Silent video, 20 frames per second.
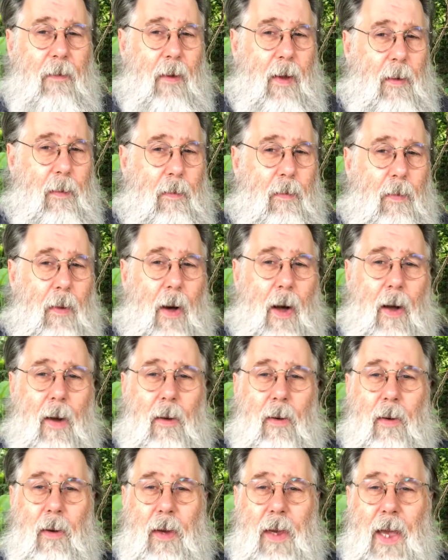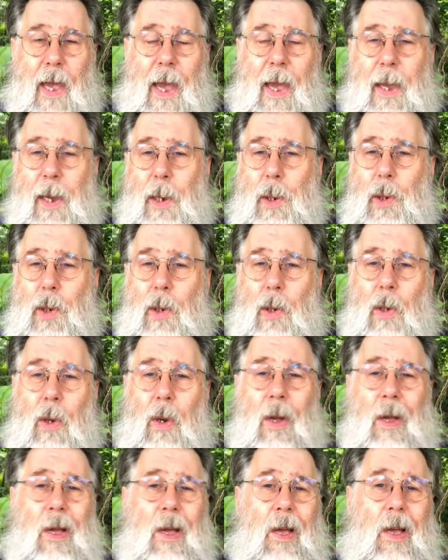like buck or case or
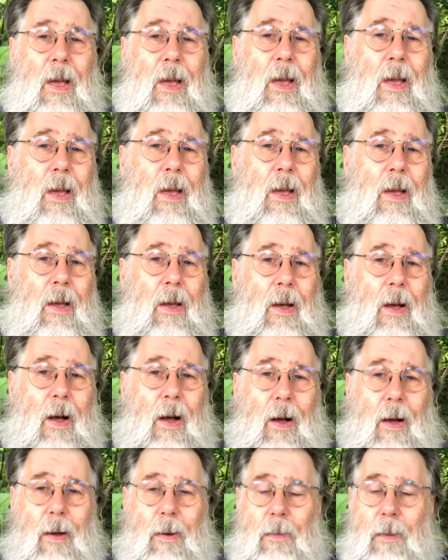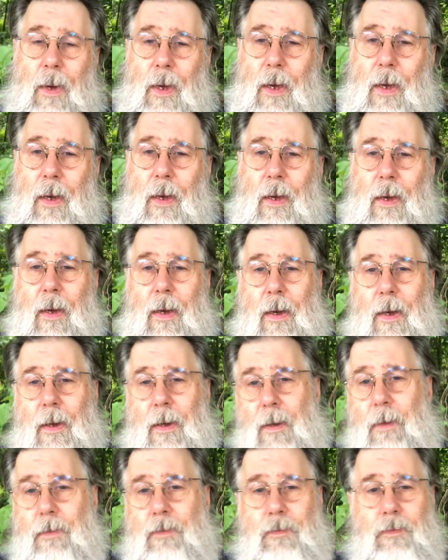um,
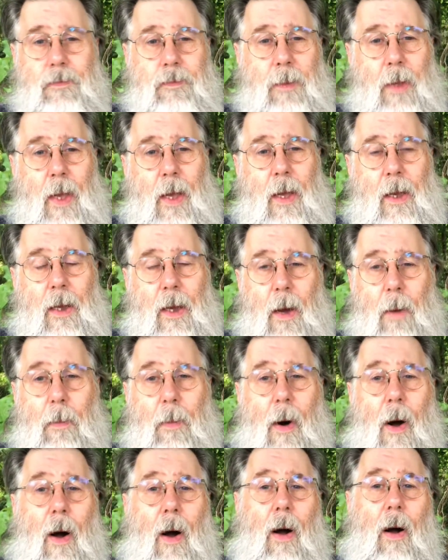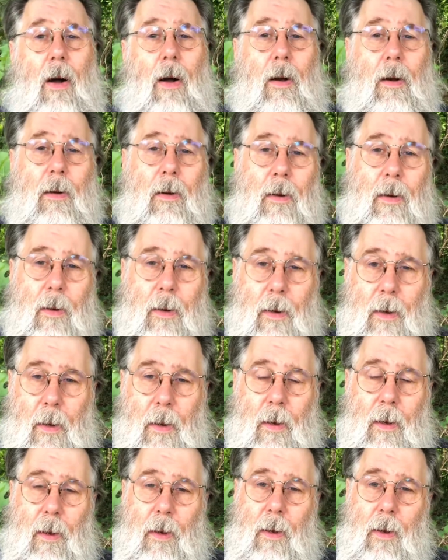Kabar
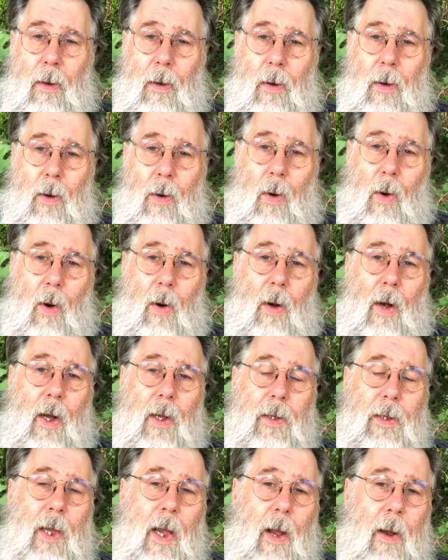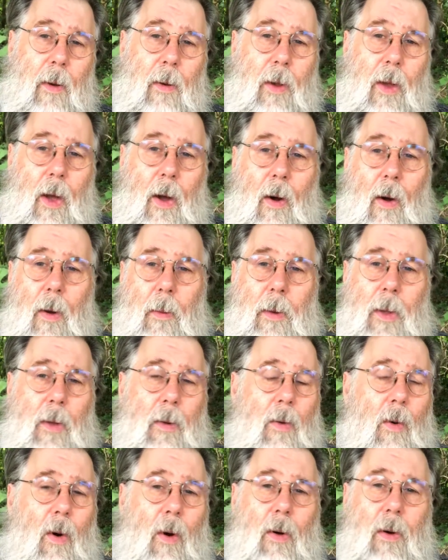or Ontario, I mean,
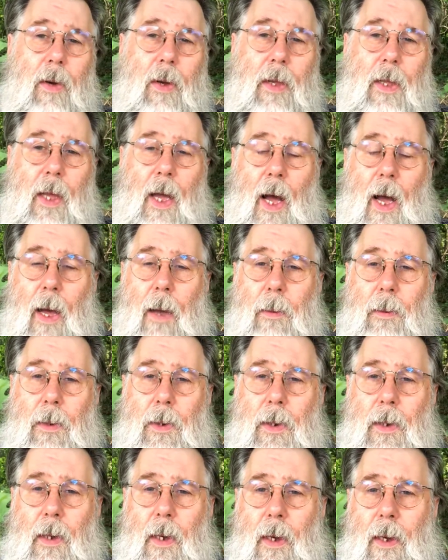they're all good knives.